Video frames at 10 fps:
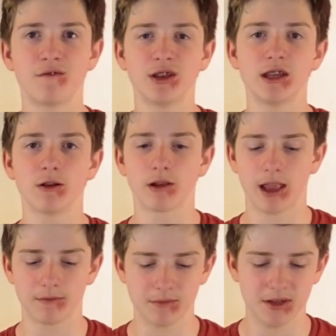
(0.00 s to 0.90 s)
video
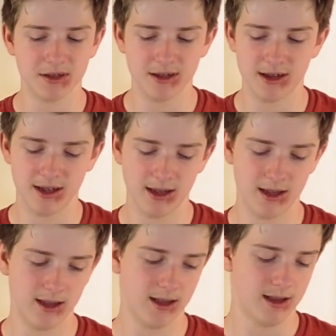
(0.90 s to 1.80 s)
games.
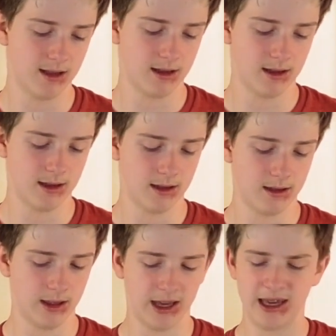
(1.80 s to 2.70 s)

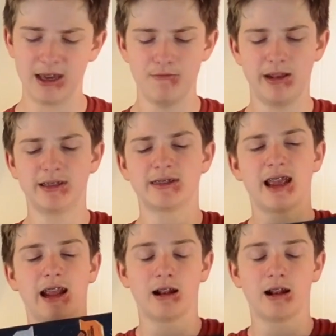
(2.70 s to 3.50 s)
They keep me sane.